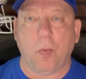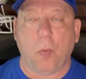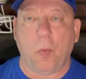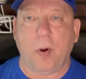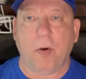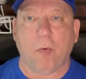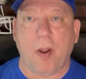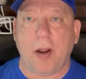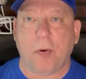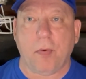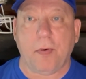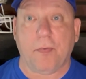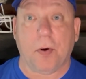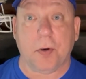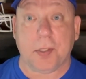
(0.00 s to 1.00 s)
We ran a
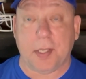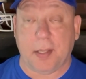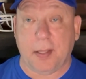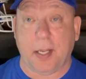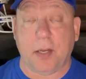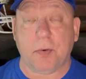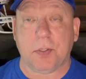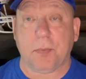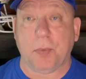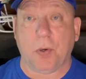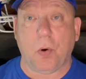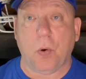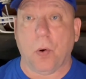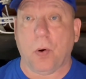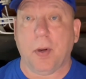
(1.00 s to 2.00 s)
reverse. I think it was
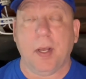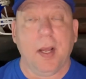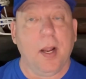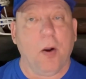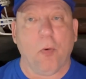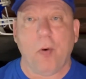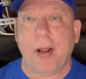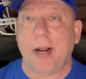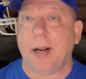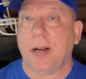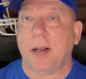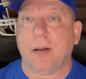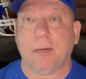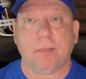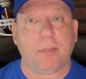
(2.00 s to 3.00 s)
McCord ran it
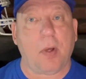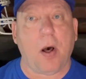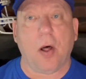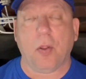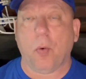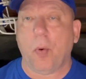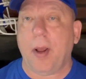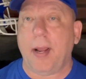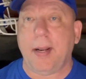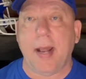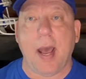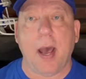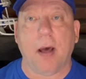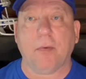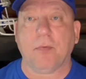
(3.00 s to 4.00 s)
all the way
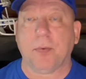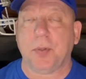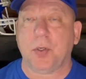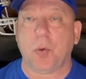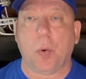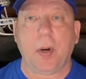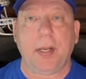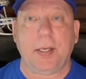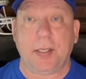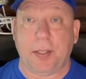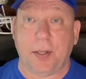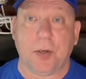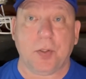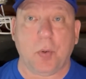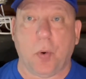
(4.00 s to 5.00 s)
down from the 20 to
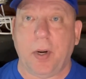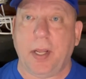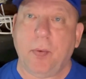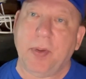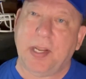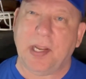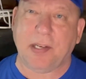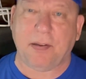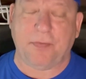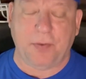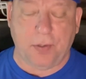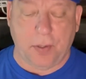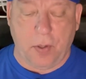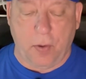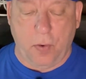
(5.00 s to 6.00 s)
their 20. We kicked a
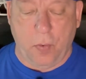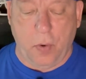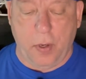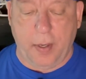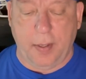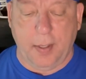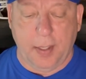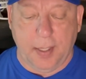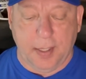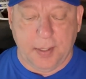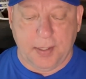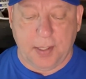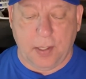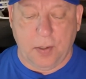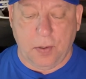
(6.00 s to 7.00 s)
field goal and won.
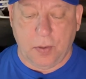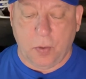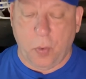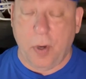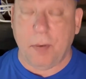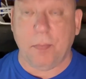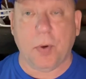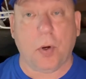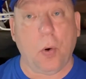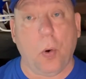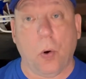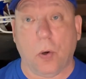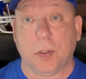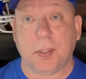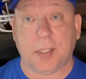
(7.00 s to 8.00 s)
So Quentin
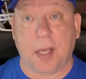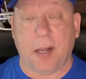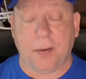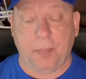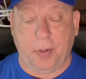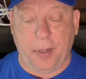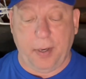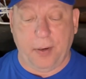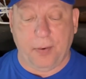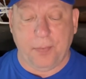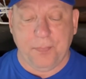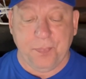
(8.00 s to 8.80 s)
McCord, solid player.